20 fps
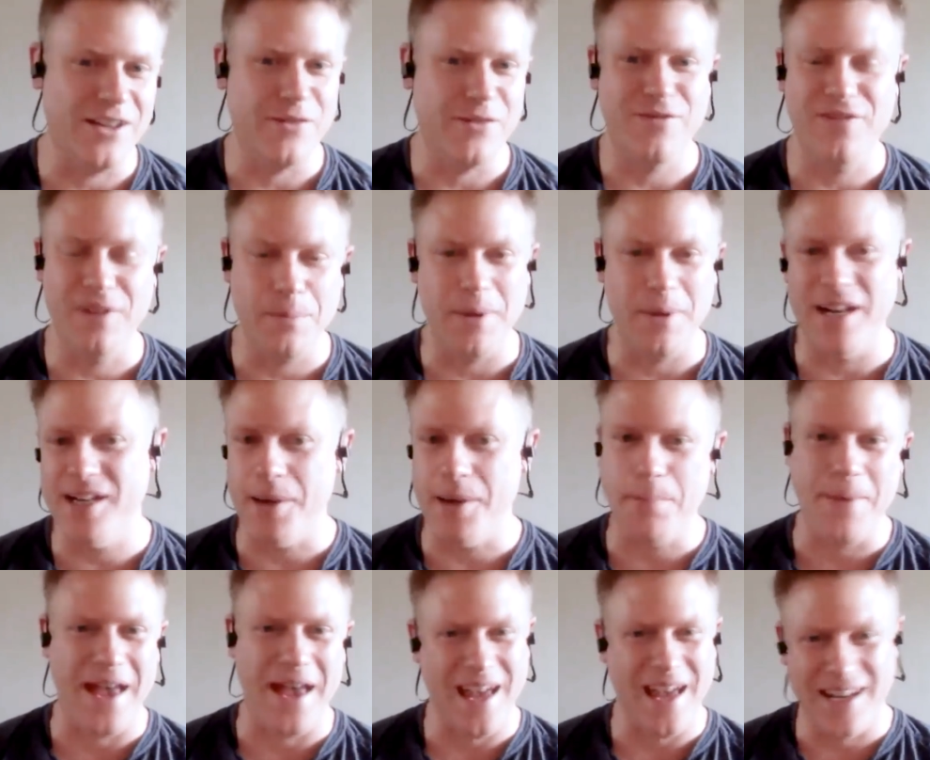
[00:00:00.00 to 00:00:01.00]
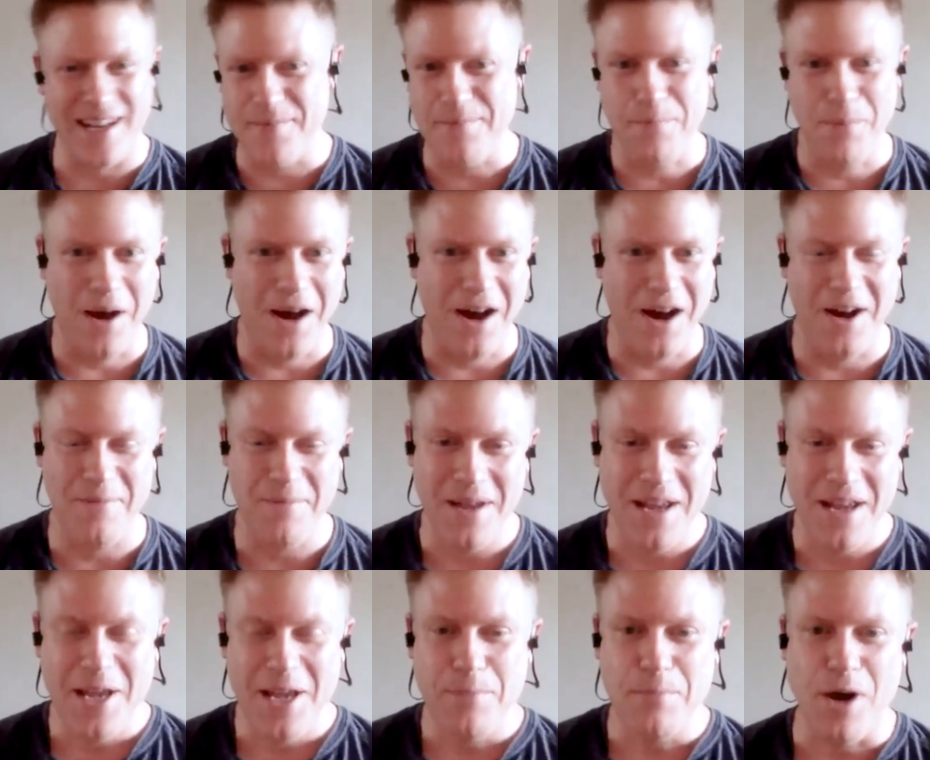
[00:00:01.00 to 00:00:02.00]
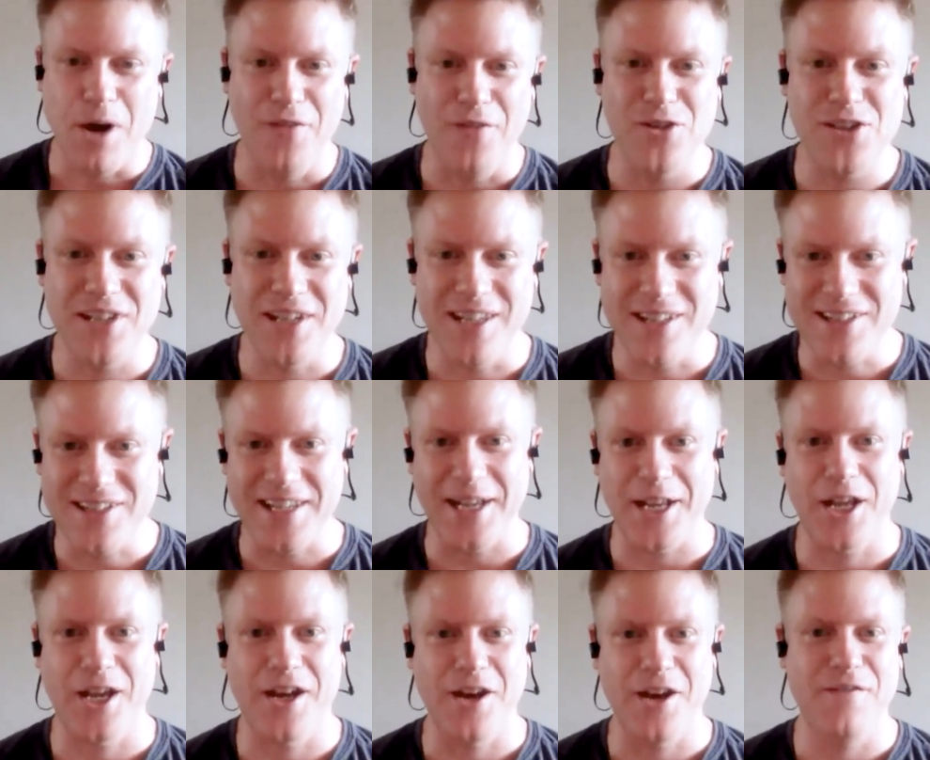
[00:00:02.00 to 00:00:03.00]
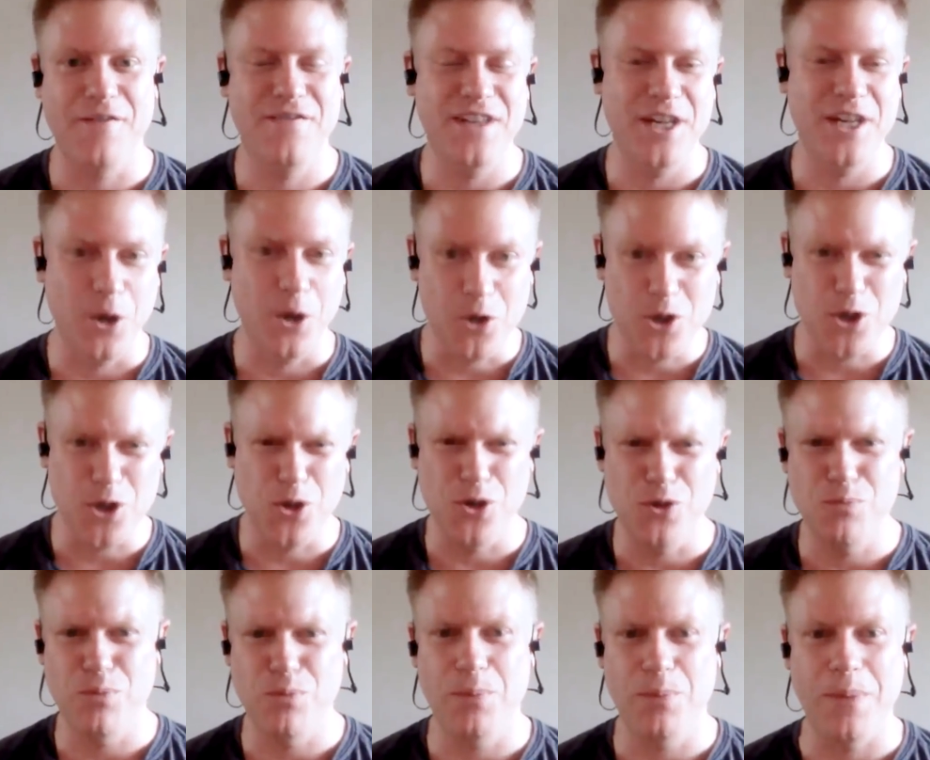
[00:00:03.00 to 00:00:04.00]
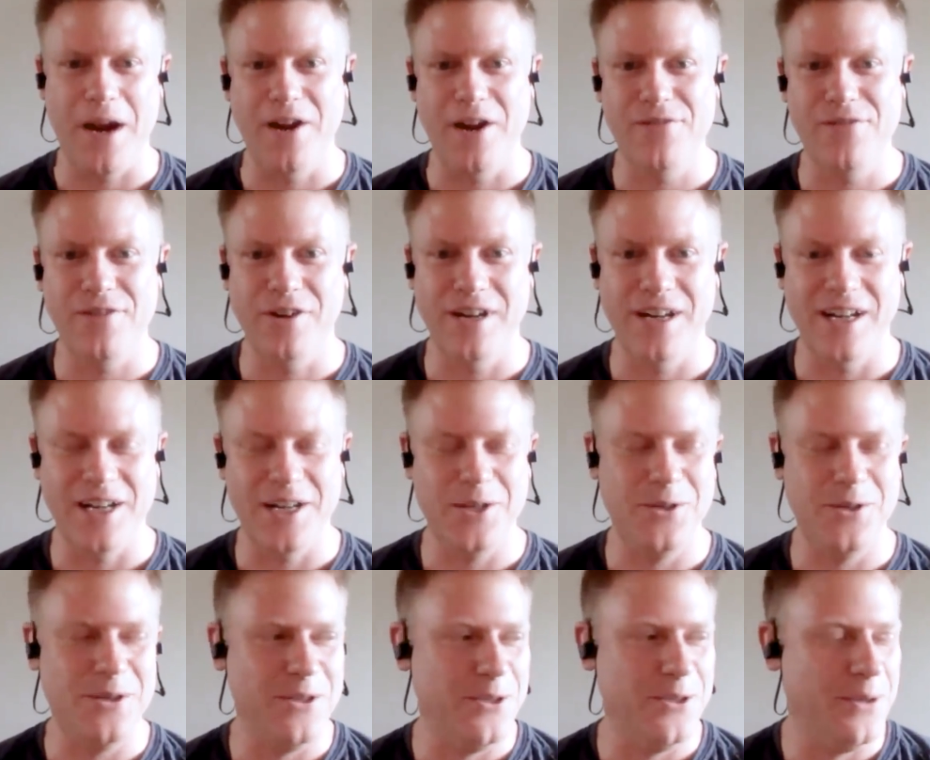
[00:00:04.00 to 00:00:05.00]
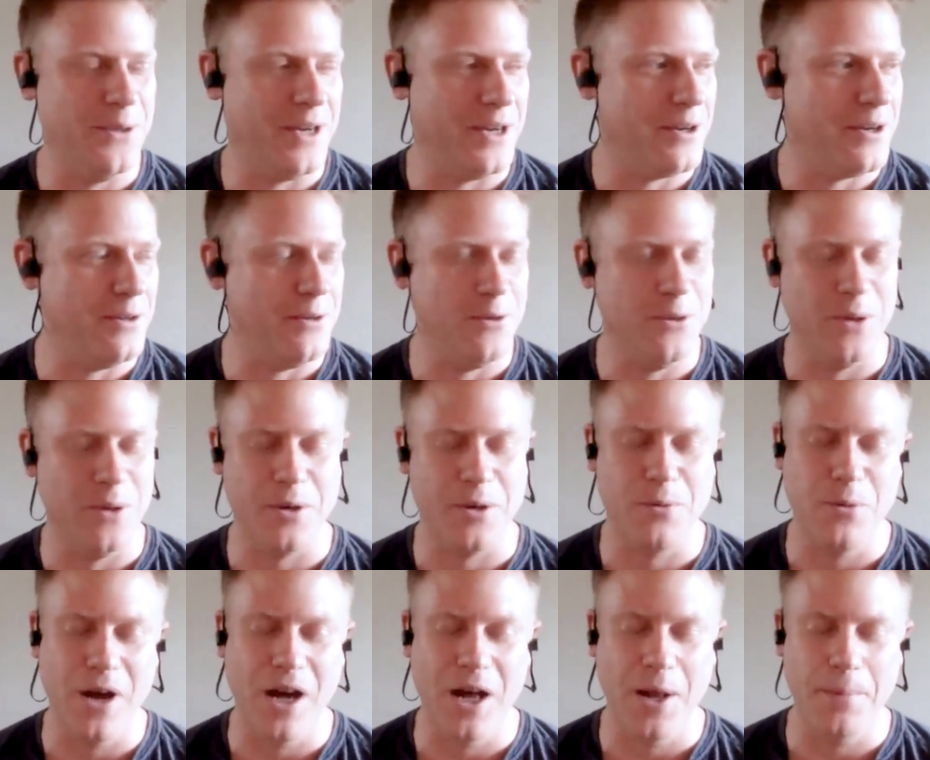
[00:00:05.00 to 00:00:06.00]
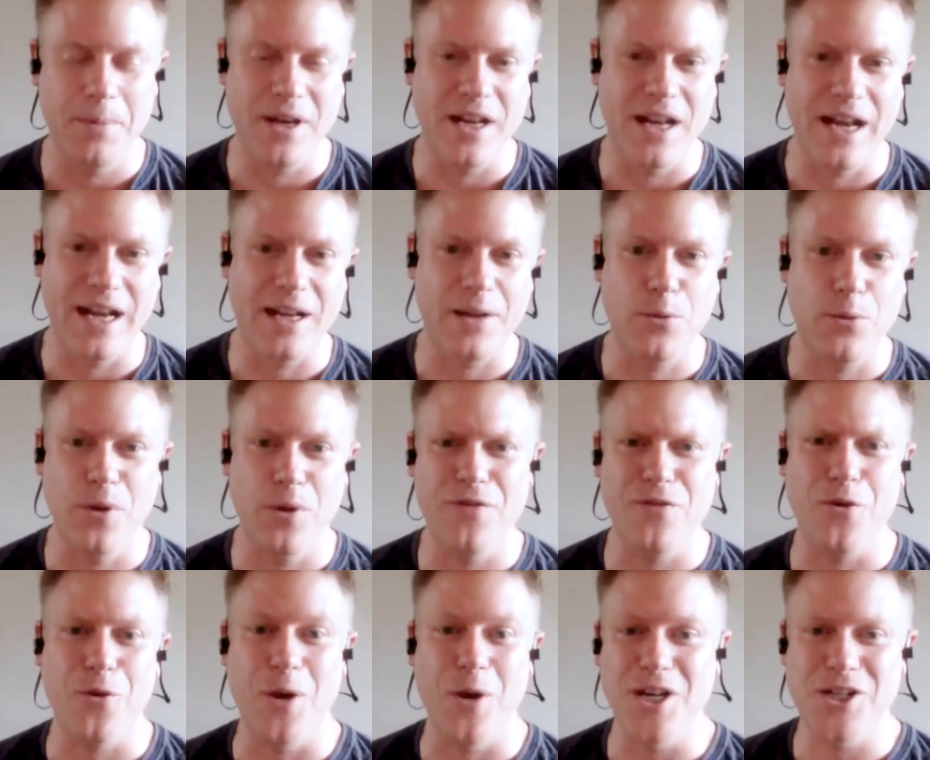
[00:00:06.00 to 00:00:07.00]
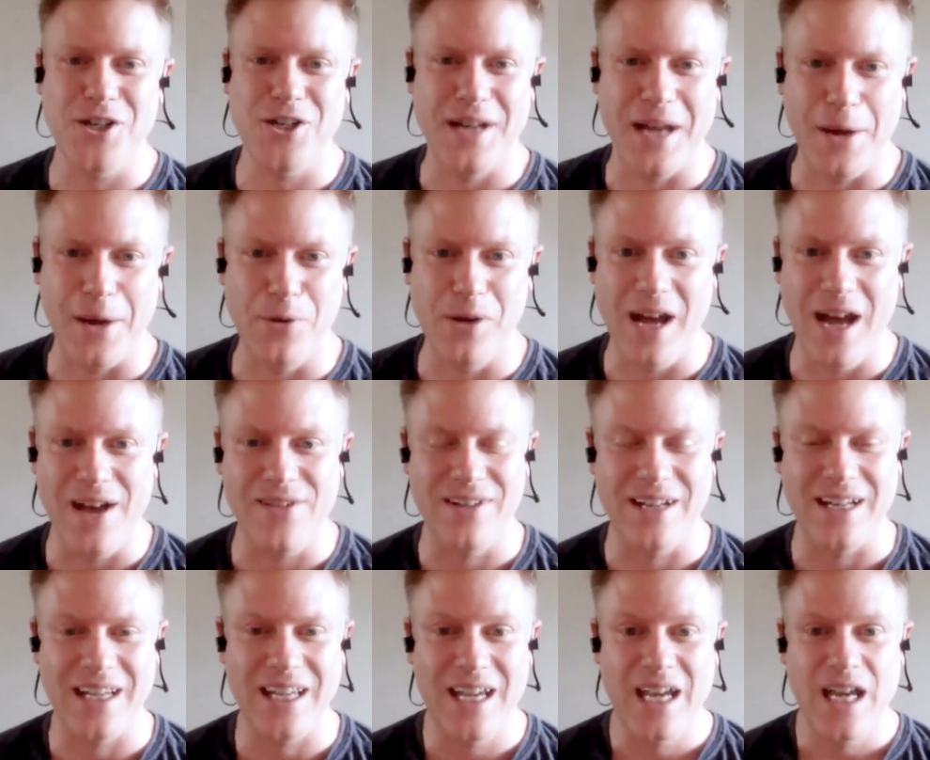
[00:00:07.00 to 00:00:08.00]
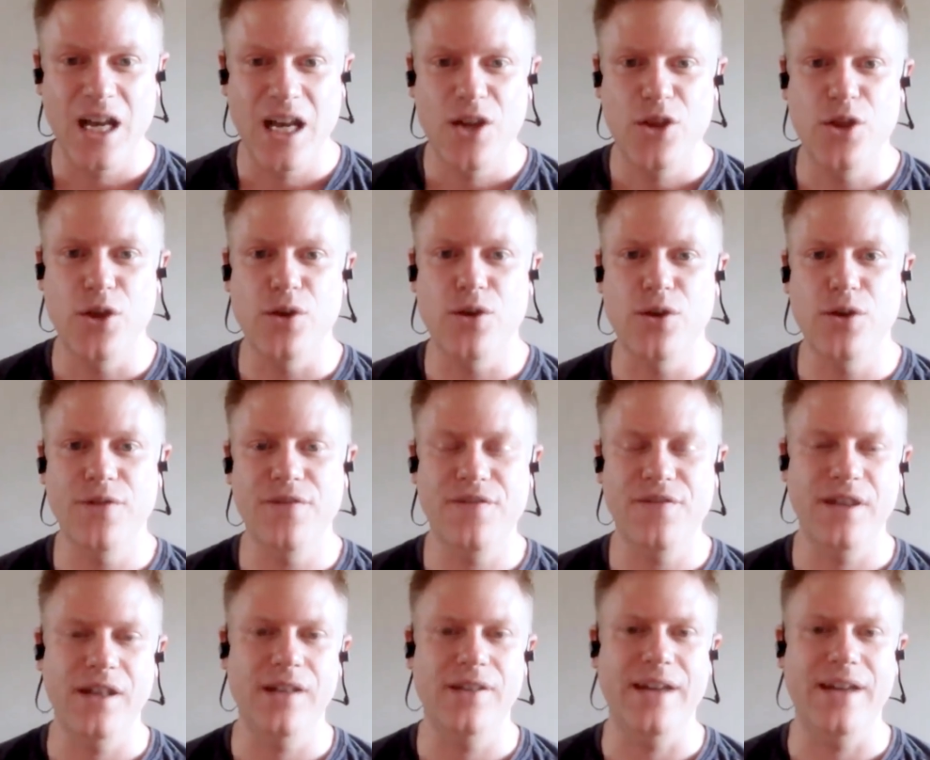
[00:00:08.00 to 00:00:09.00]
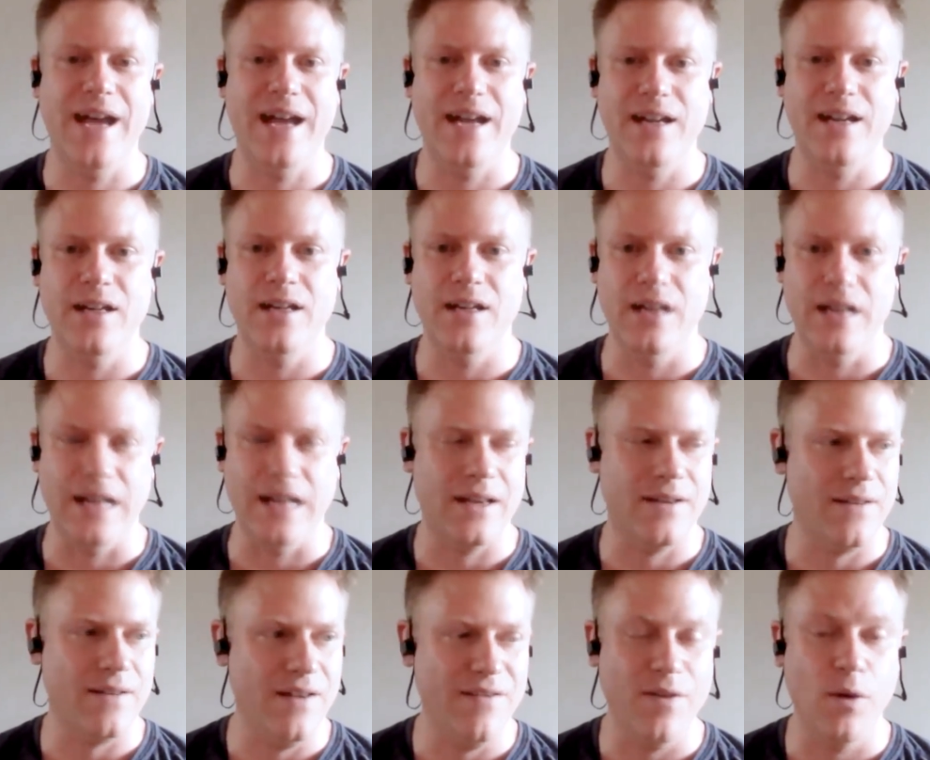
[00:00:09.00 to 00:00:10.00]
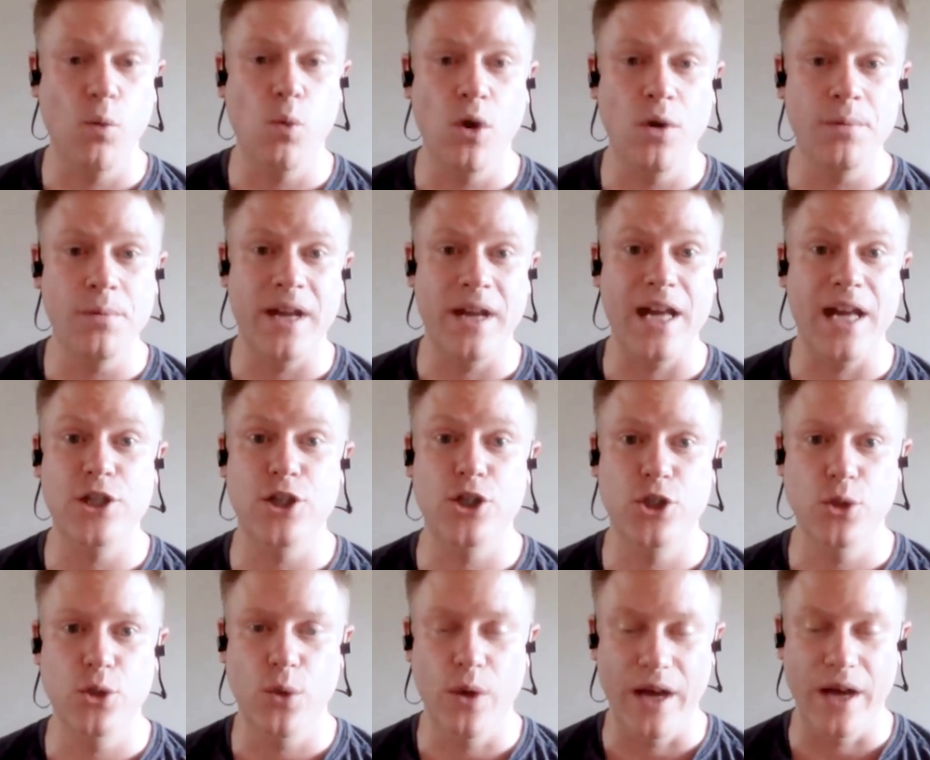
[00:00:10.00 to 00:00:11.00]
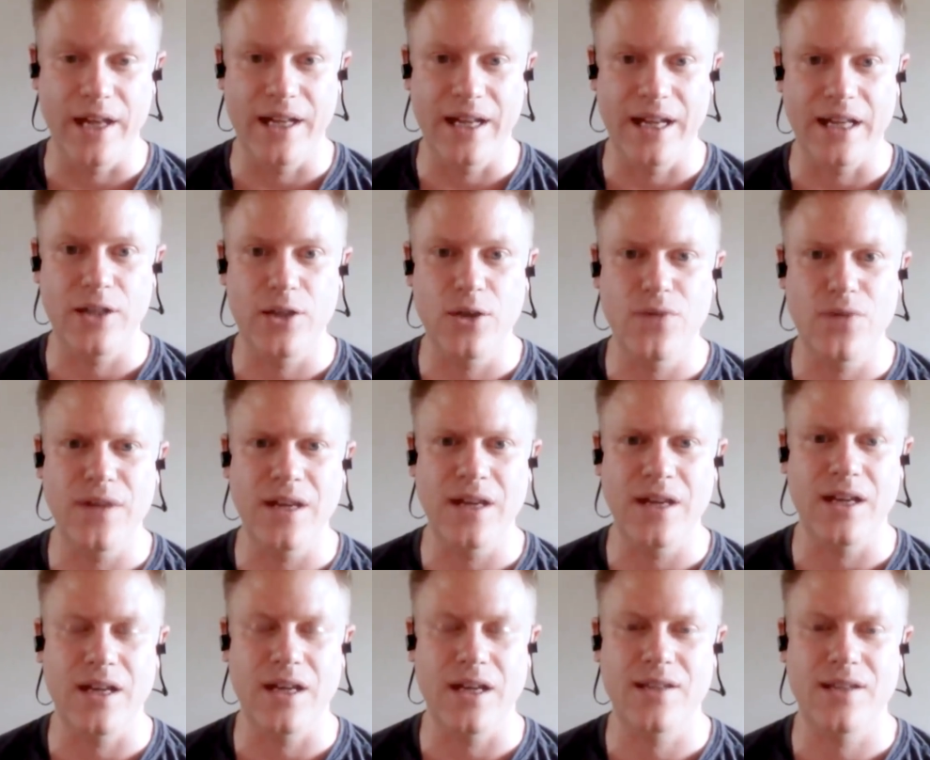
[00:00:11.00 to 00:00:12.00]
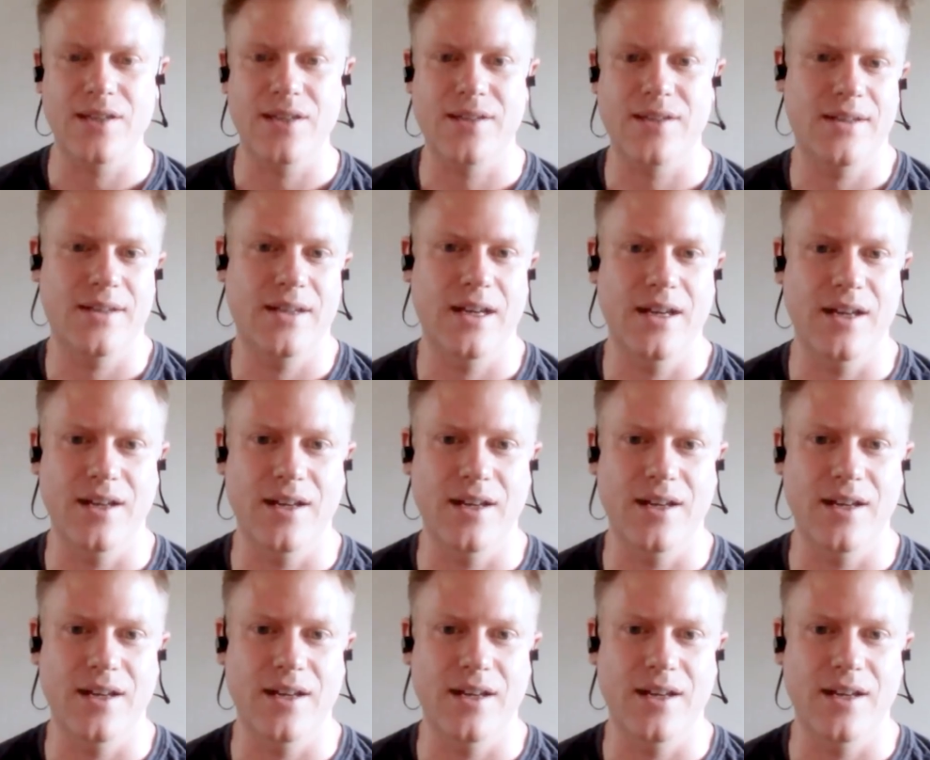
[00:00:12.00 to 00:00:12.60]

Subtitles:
flipping the pen and but obviously it's like a video, so you prepare for it and you do it well. But like one question I would have, like, do you feel that like if a woman had to do it, like you think it's